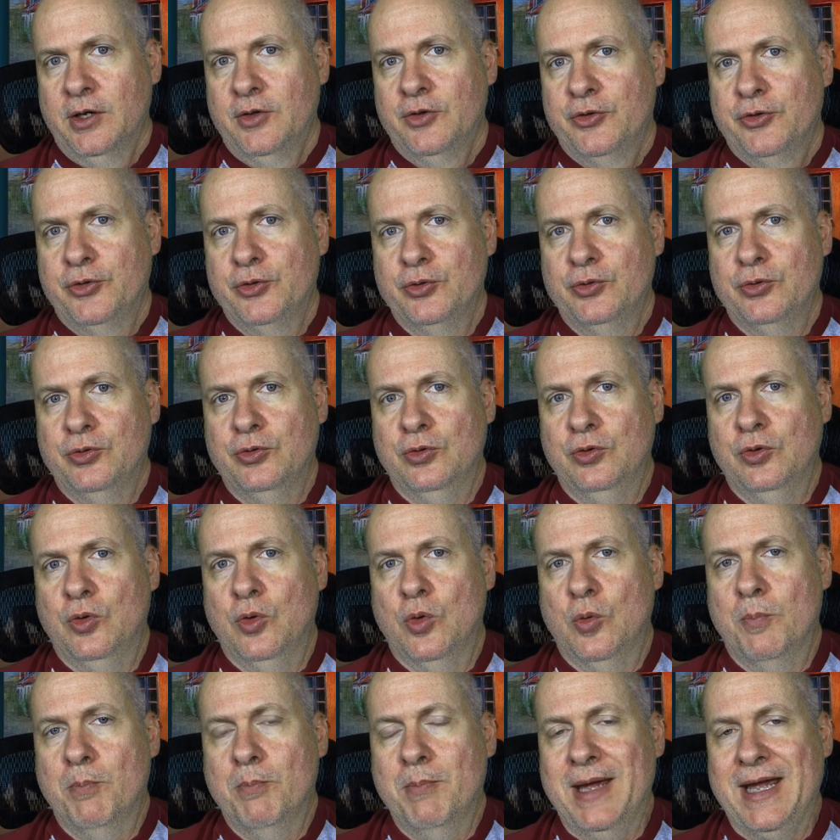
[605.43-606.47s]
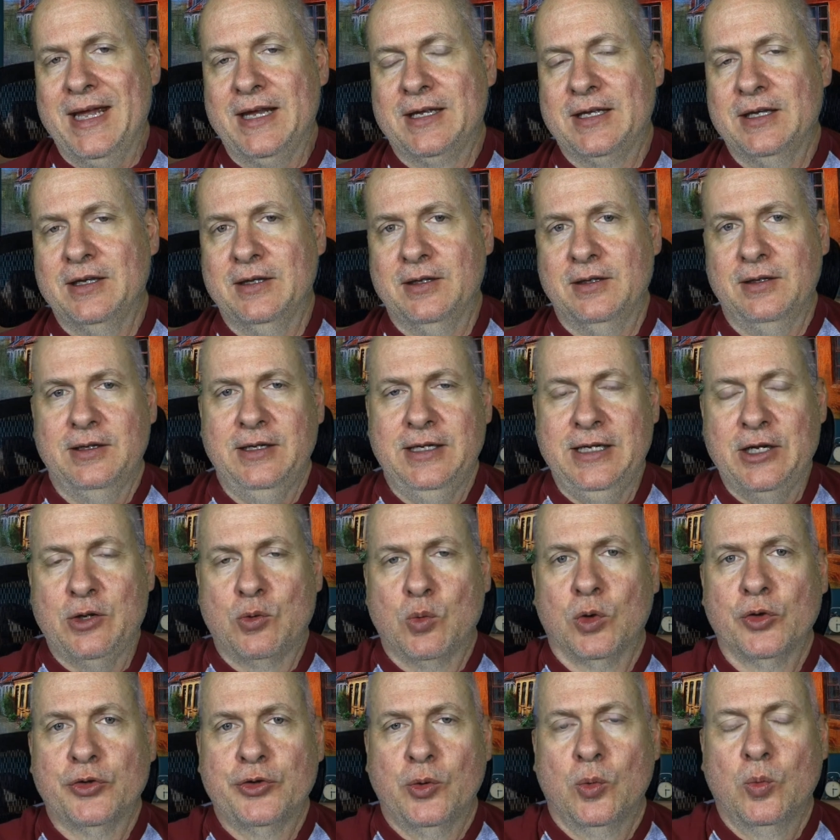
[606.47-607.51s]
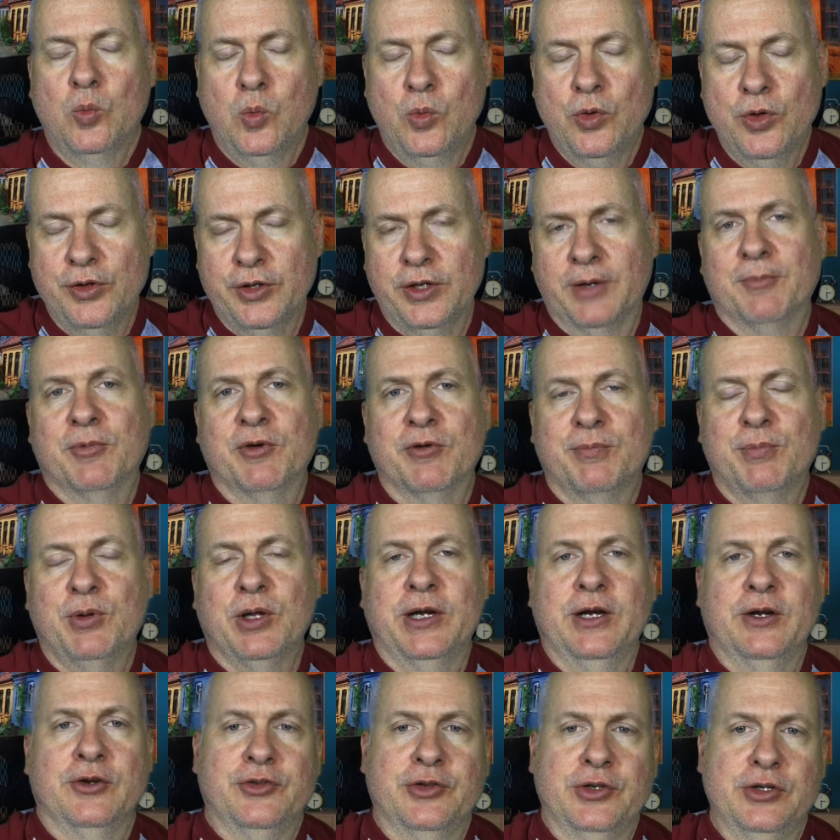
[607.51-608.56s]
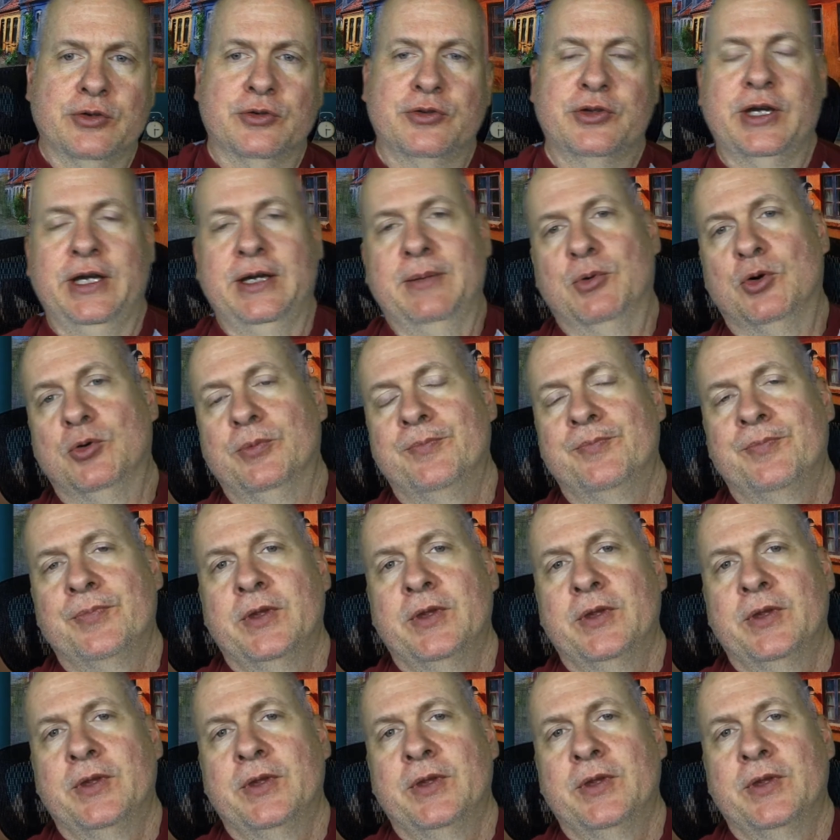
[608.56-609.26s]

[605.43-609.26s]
to make it equal to the number of players at your table.